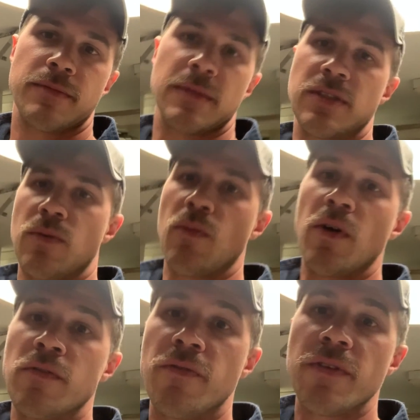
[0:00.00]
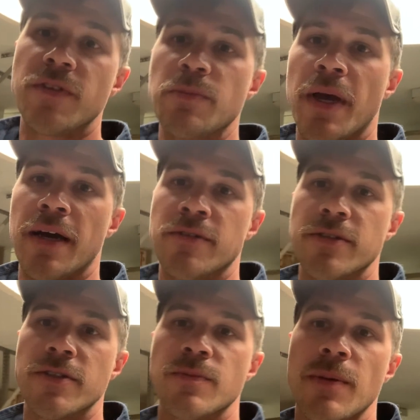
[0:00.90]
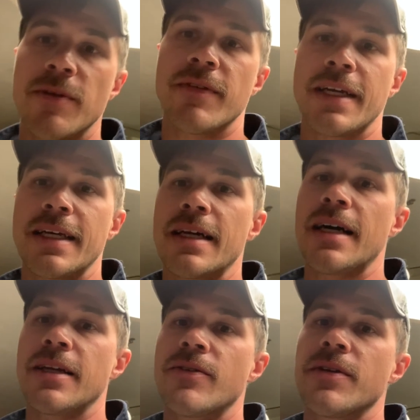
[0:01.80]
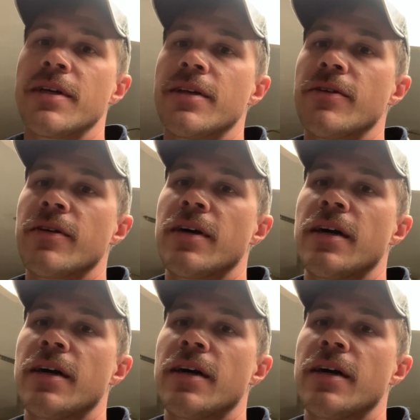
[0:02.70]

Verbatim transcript: these were 150 pounders. Maybe if I can get 100 or